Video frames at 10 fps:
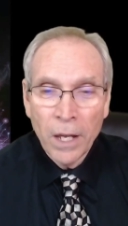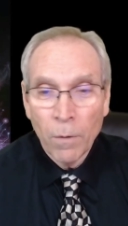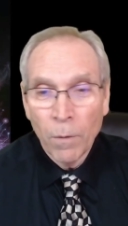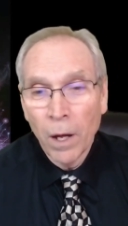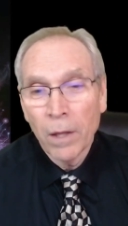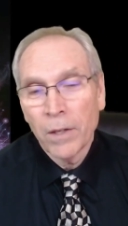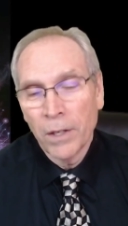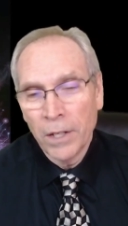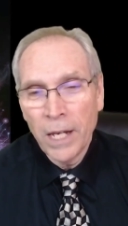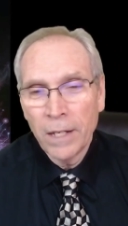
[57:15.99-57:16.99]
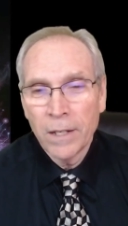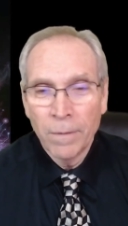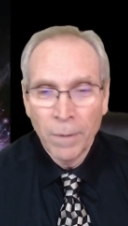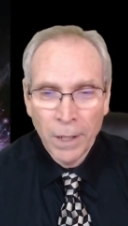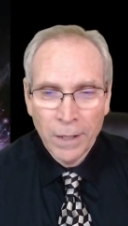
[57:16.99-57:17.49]
well, you need to
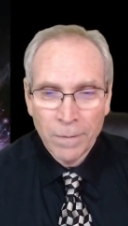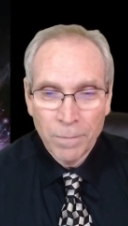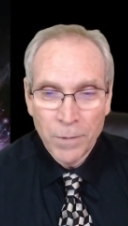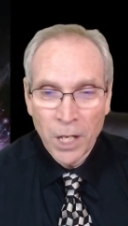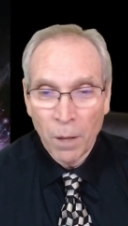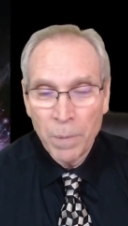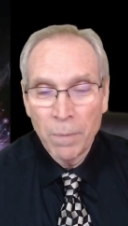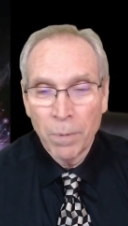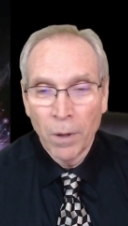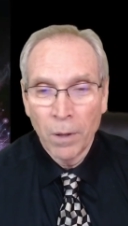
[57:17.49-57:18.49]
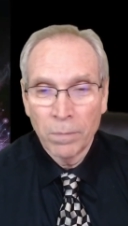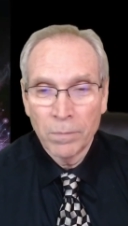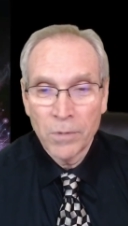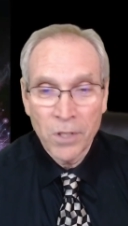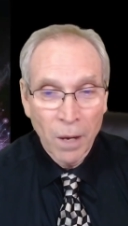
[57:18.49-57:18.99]
tell people
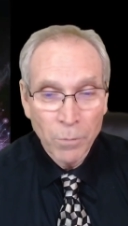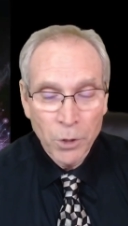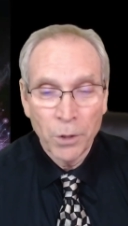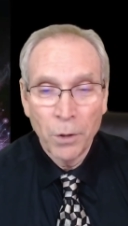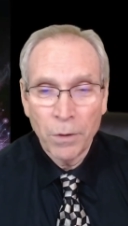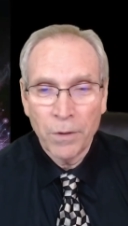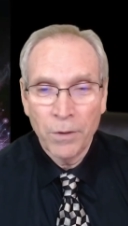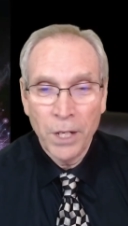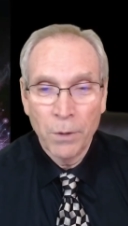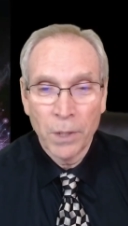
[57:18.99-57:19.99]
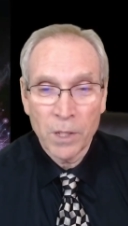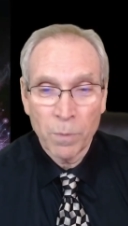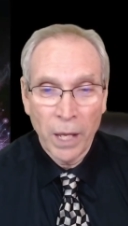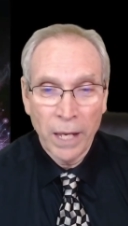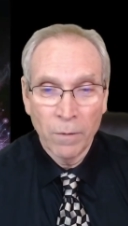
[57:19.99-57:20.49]
some truth. You need to
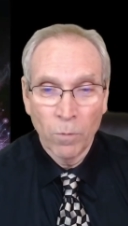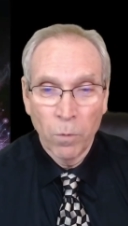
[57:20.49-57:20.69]
explain